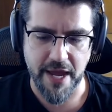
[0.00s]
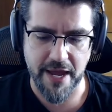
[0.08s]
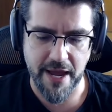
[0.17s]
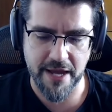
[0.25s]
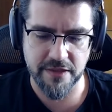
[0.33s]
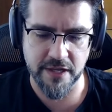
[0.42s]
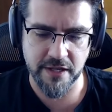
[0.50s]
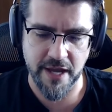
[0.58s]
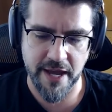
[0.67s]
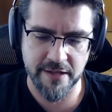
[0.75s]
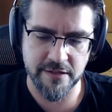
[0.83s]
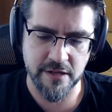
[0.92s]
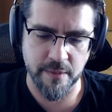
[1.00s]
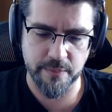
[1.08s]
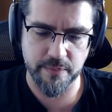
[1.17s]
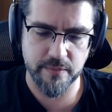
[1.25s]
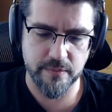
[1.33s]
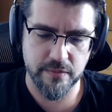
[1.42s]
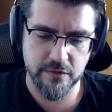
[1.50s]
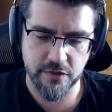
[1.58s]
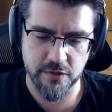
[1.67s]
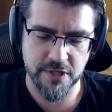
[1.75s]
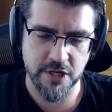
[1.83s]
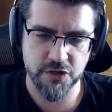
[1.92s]
I, I think it ends up
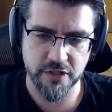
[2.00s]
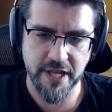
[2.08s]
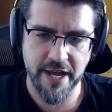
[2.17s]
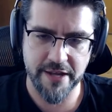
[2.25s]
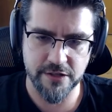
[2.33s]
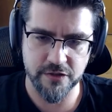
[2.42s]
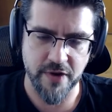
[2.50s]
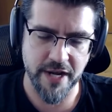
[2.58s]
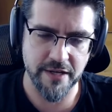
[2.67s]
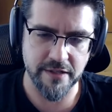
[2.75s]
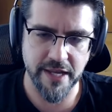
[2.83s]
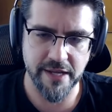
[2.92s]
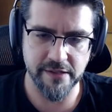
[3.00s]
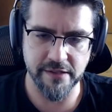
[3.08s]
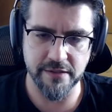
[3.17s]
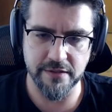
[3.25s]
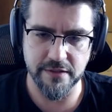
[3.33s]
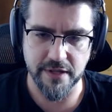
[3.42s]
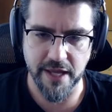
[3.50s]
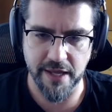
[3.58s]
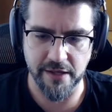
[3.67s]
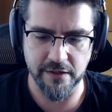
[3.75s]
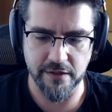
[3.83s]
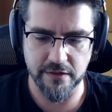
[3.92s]
too centralized, regulated,
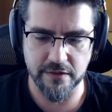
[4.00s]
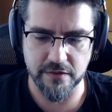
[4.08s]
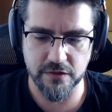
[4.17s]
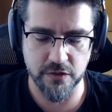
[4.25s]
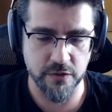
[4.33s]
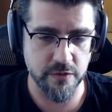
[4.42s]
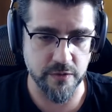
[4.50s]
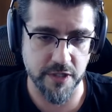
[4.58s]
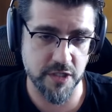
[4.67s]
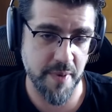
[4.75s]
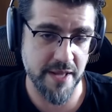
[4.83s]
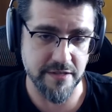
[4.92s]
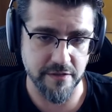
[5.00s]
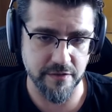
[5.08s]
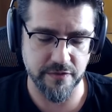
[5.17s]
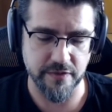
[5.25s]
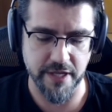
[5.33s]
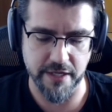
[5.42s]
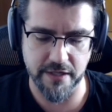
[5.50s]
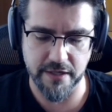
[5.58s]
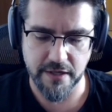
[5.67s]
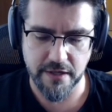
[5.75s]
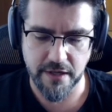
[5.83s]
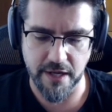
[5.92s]
and too expensive. Like
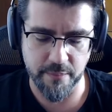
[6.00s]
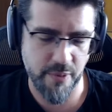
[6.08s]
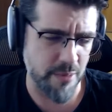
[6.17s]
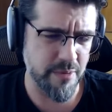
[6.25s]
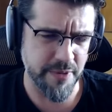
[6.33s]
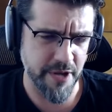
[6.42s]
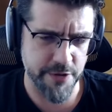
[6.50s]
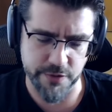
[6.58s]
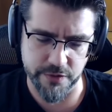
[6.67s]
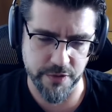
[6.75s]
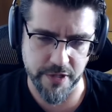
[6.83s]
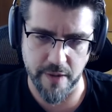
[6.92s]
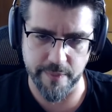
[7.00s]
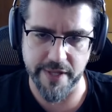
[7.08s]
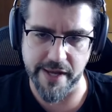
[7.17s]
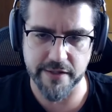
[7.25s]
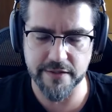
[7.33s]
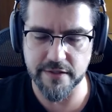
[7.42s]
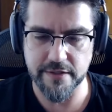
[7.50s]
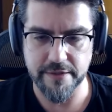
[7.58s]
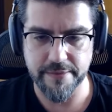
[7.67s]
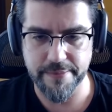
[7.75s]
and probably also too complex.